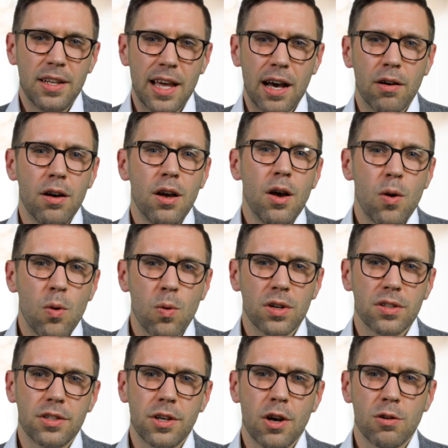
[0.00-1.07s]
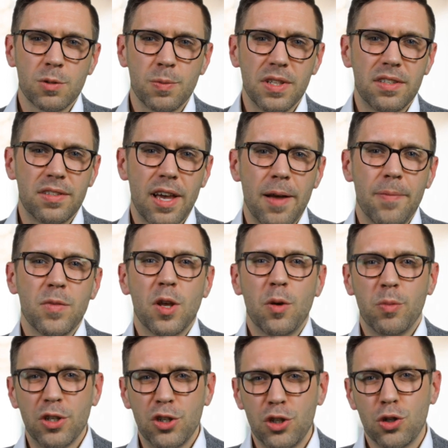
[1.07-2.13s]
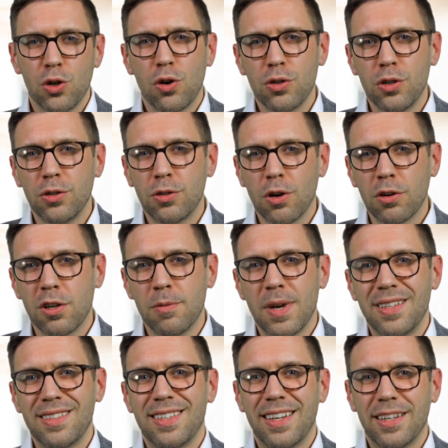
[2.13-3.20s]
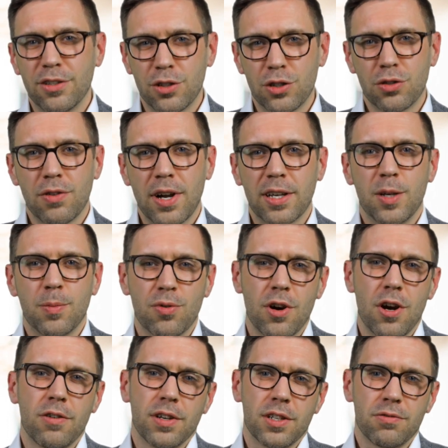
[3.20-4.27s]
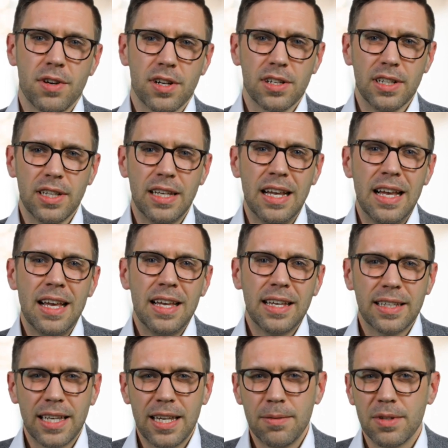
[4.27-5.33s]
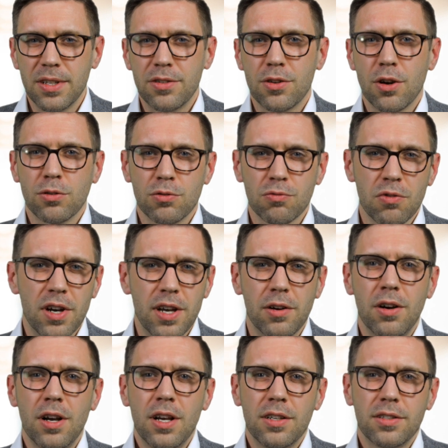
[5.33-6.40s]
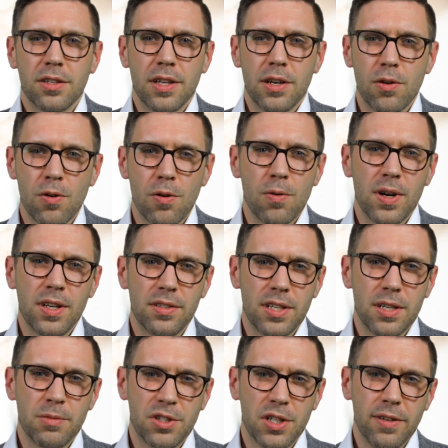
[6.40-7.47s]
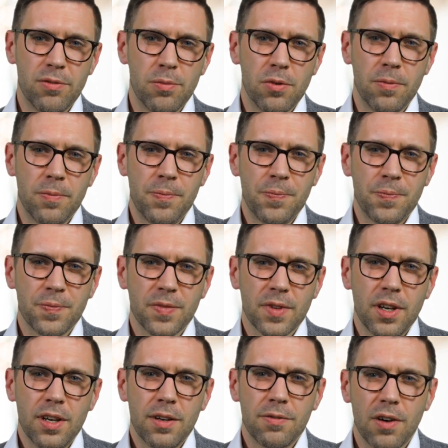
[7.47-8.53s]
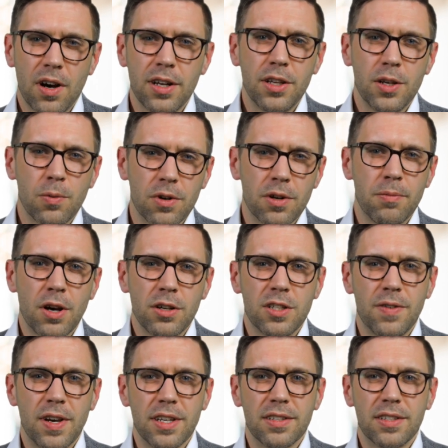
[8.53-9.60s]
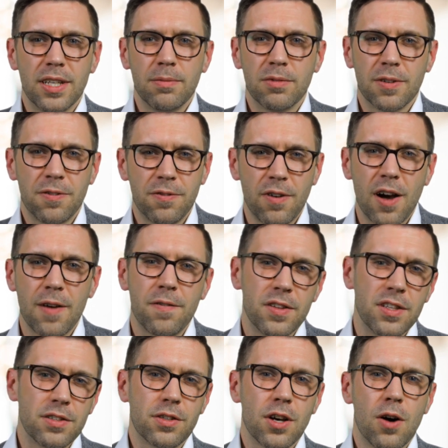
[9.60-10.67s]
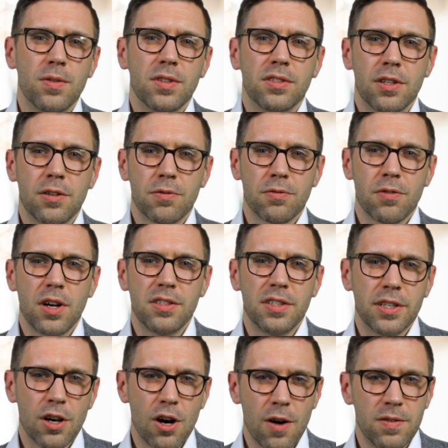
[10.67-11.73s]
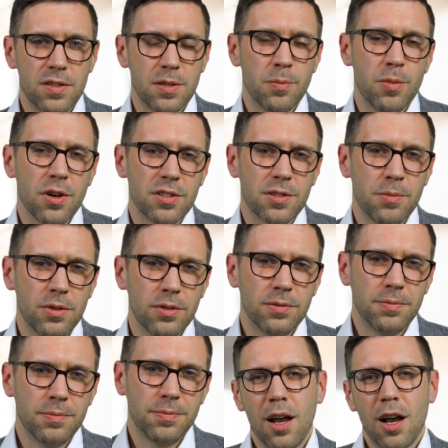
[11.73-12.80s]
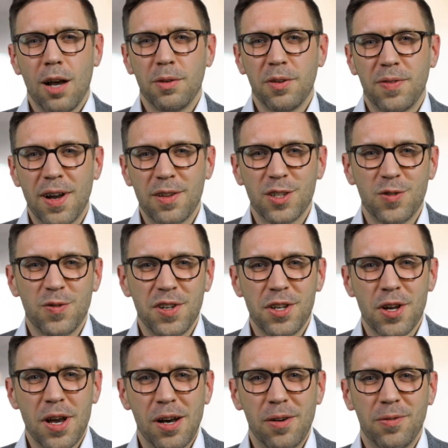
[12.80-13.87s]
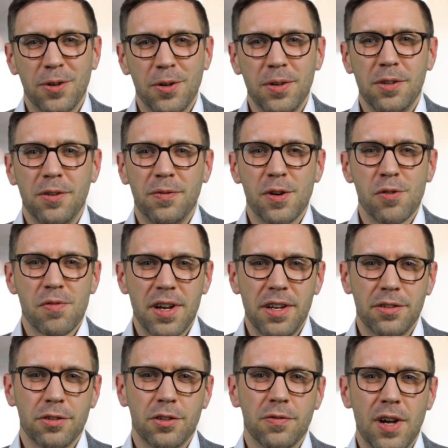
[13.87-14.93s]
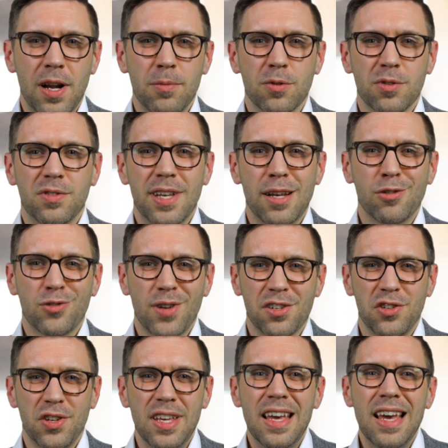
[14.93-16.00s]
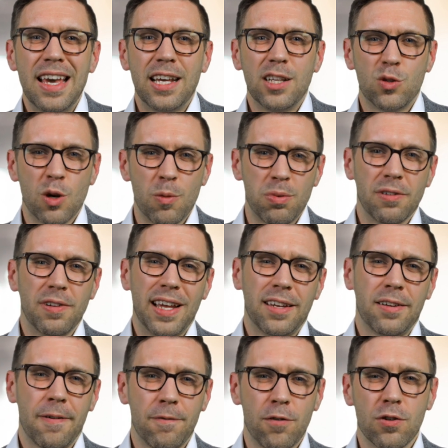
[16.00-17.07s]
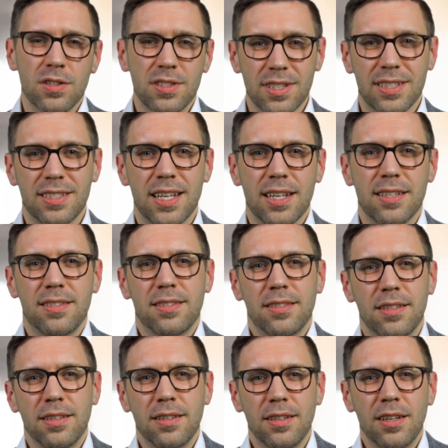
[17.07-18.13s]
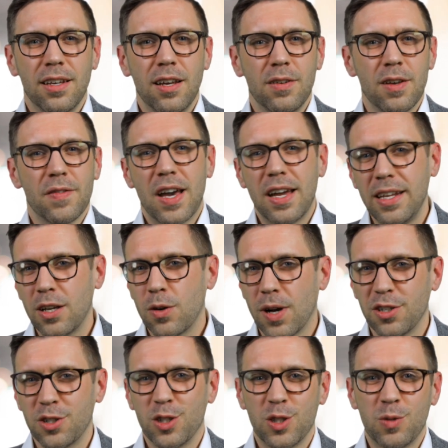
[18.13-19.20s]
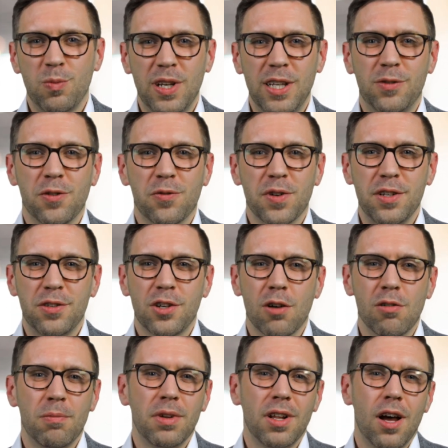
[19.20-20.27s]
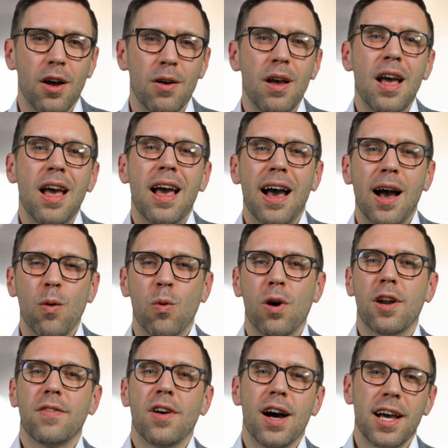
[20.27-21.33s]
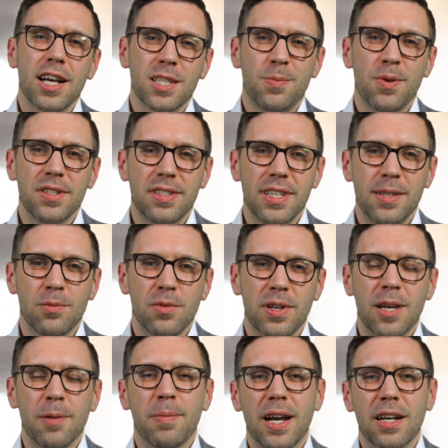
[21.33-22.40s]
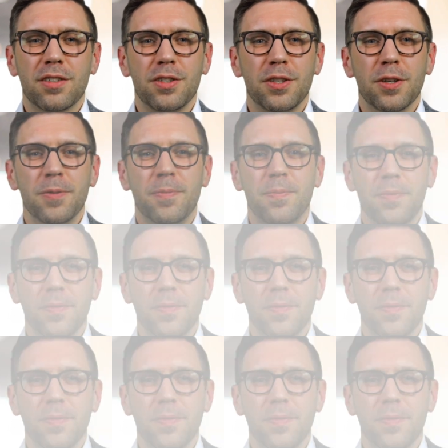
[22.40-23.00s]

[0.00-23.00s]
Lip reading: Now, once a goal has been set, be sure you document it and track your progress regularly. Keep these goals real so they always seem achievable. Finally, you want to motivate your team to fight for this goal instead of writing it off as impossible. Hope you found this video helpful and you feel ready to develop your sales strategy into a plan for success. If you have any questions, please feel free to comment below and one of our expert team will get back to you.